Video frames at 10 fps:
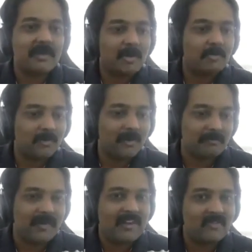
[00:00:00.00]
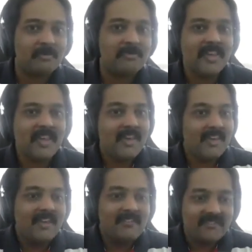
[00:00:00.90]
number of platforms.
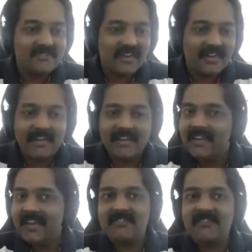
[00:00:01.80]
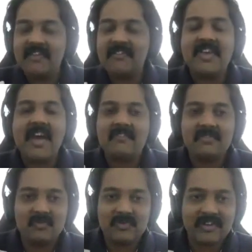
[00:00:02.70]
If we
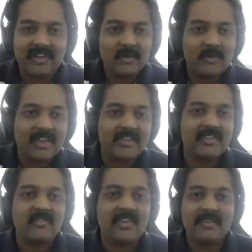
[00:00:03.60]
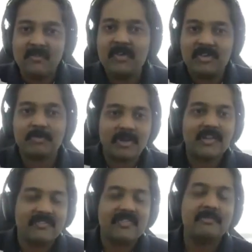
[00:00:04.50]
have different use cases, we would support
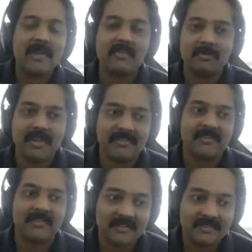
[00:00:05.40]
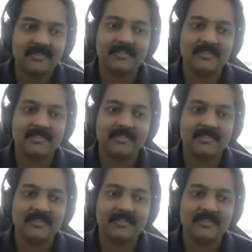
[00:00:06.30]
the different platforms as such.